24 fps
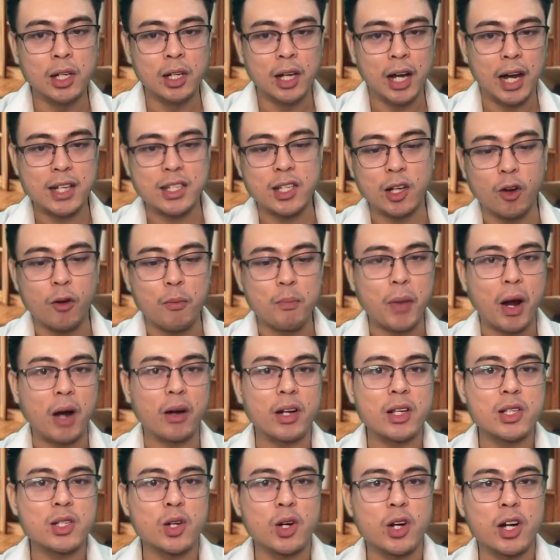As a
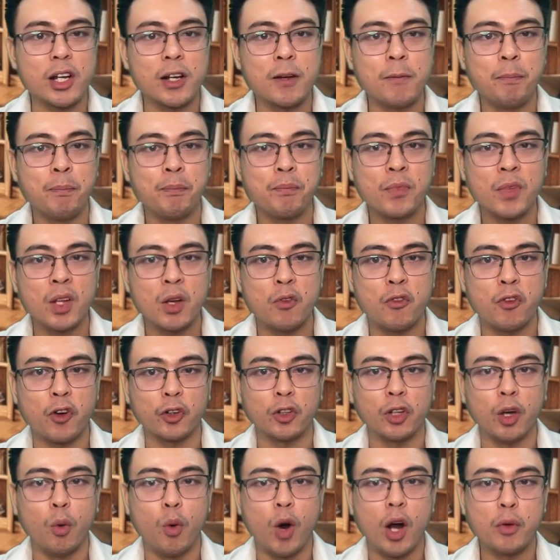comparison, for
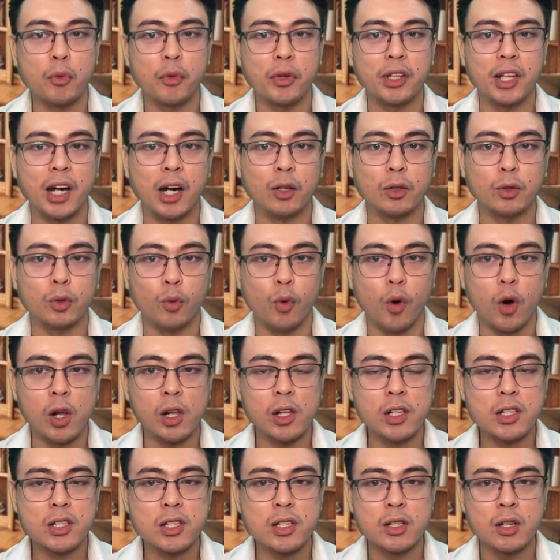the one without
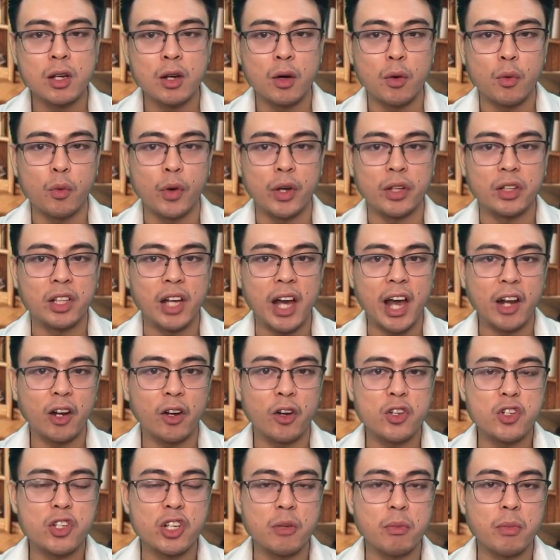walls, with the
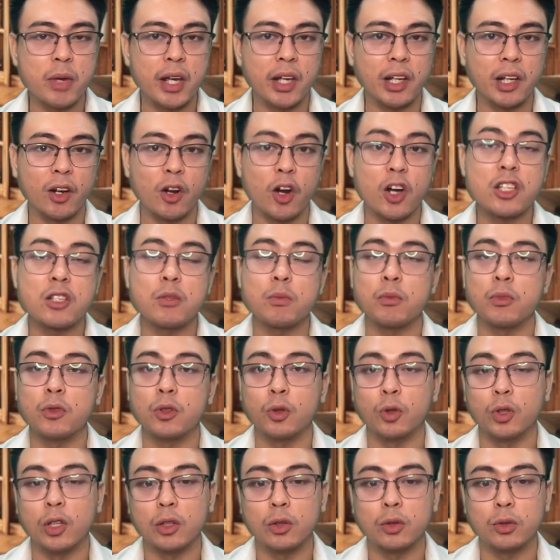energy being lost
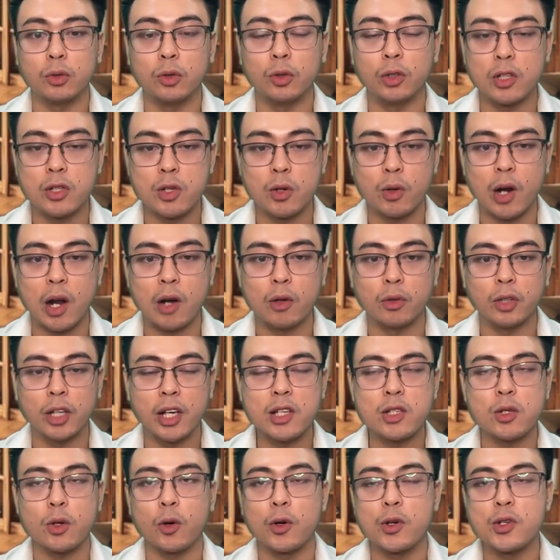to the
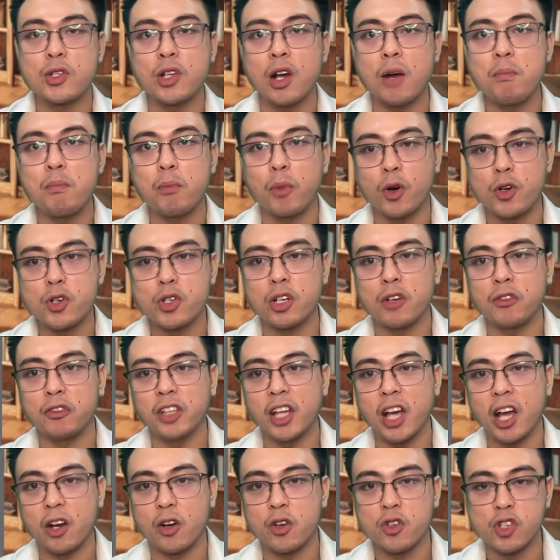surroundings, or some portion of
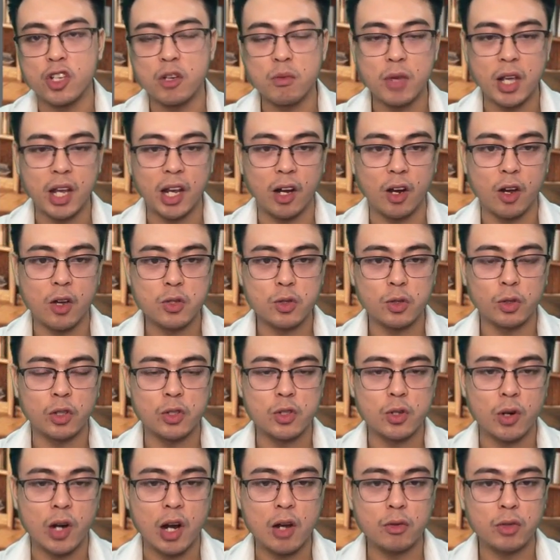the energy being lost to the
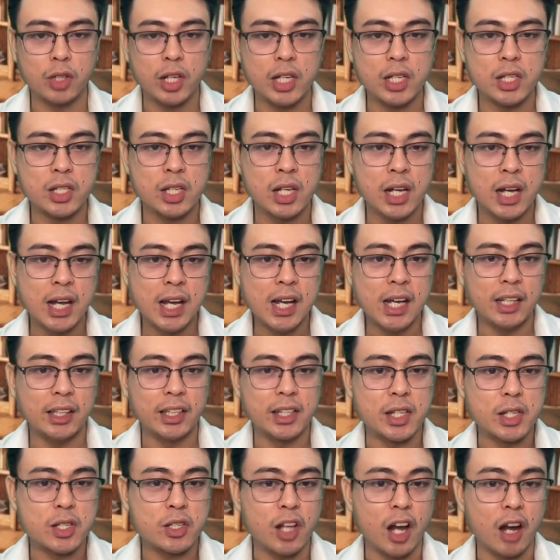surroundings,
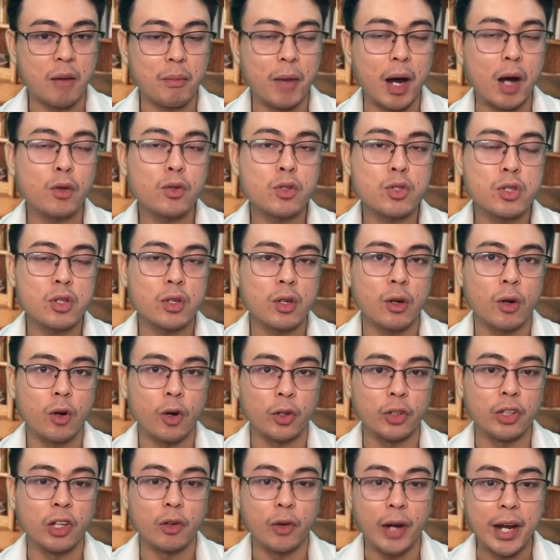this is the amount or
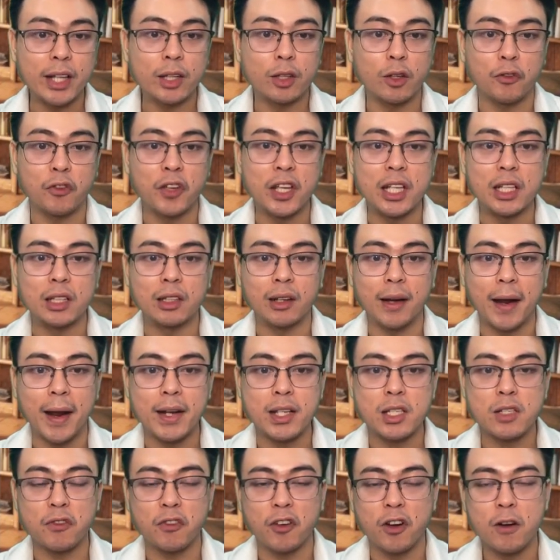the rate of heat
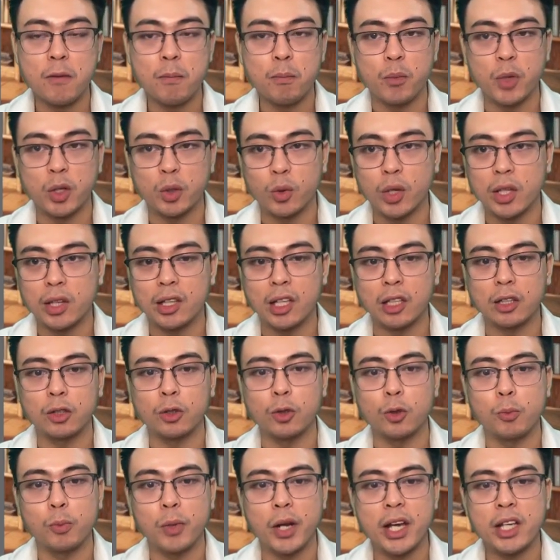transfer between the
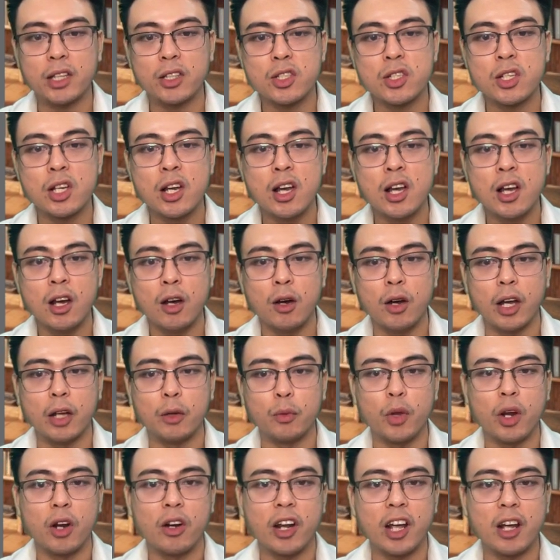two plates, and
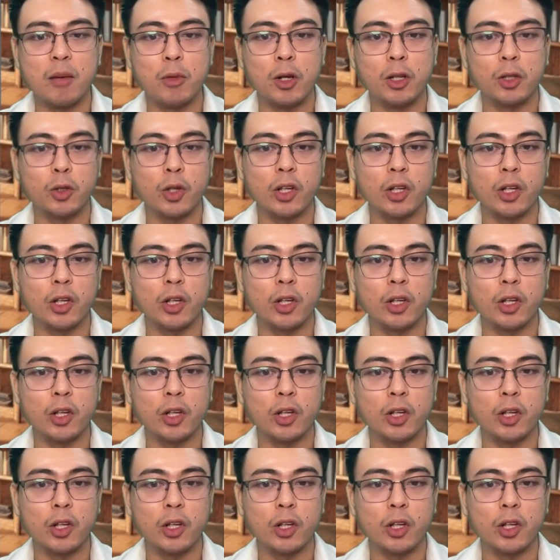we are able to